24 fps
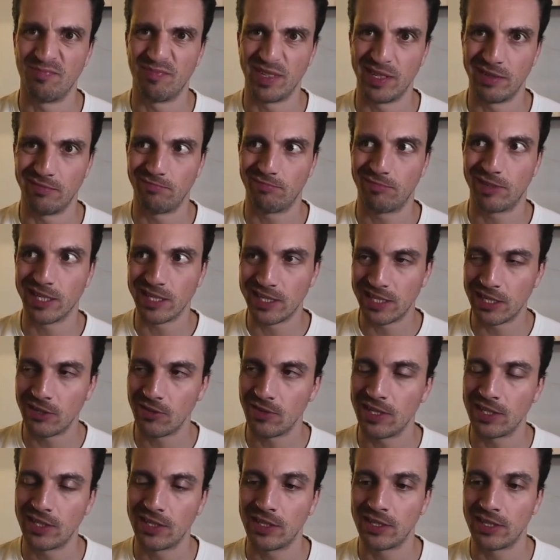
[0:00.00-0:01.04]
But considering
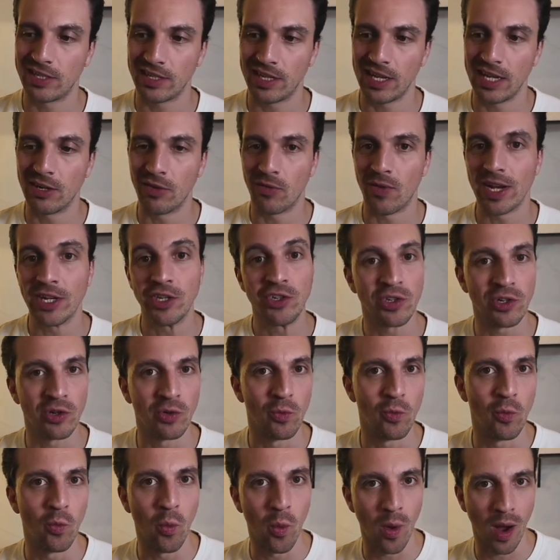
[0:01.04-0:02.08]
this is
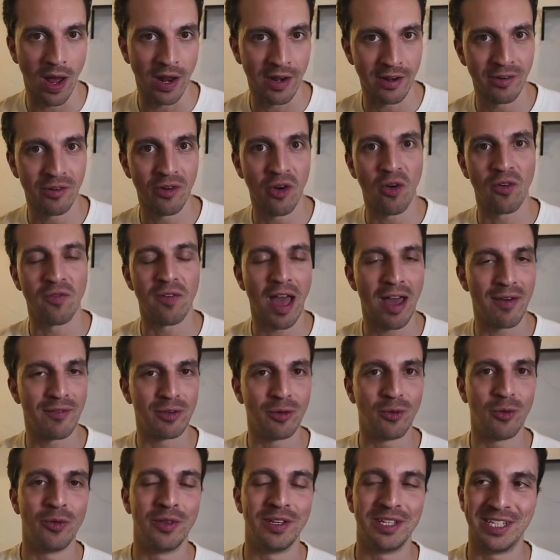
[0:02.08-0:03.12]
iteration one of having
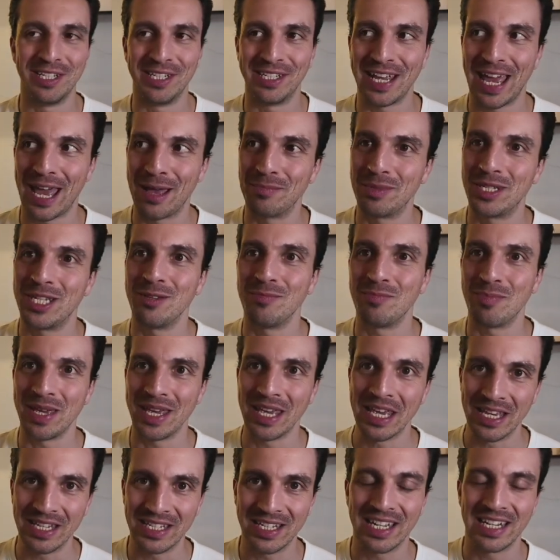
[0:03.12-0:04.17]
all these
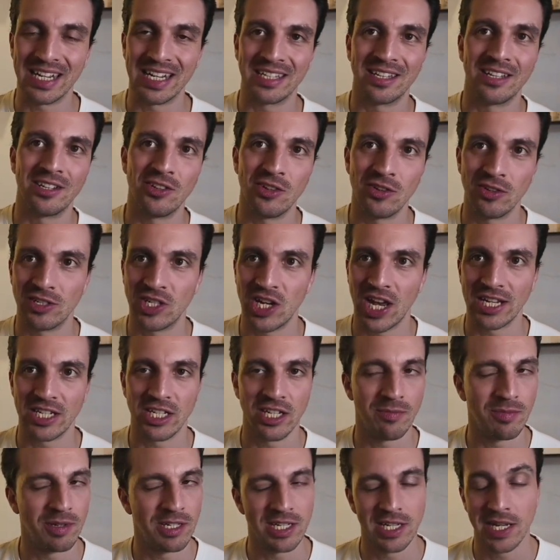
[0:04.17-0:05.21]
MCPs connected to your
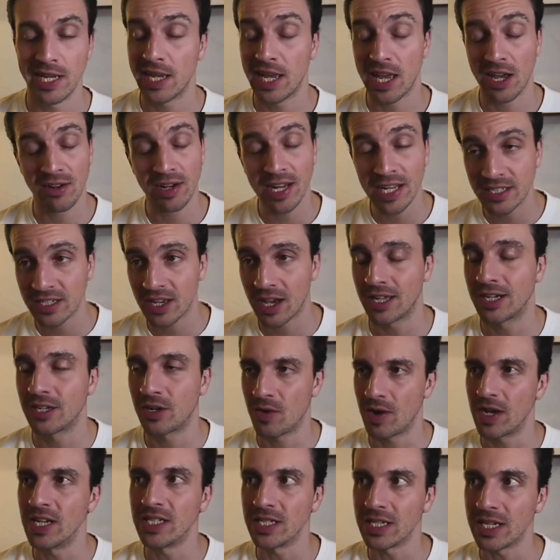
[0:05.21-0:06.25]
ChatGPT account, it's kind of
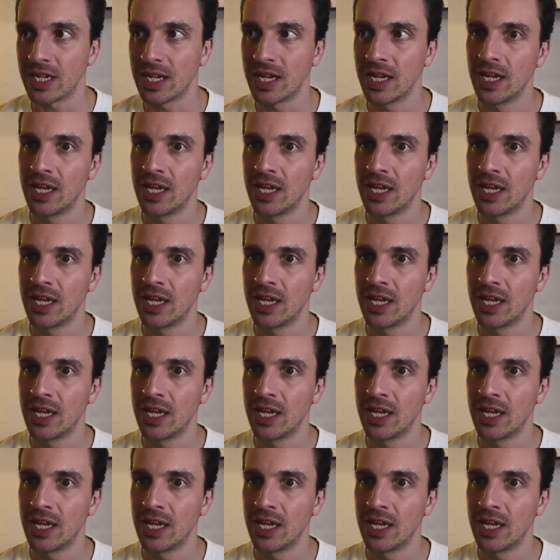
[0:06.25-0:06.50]
crazy.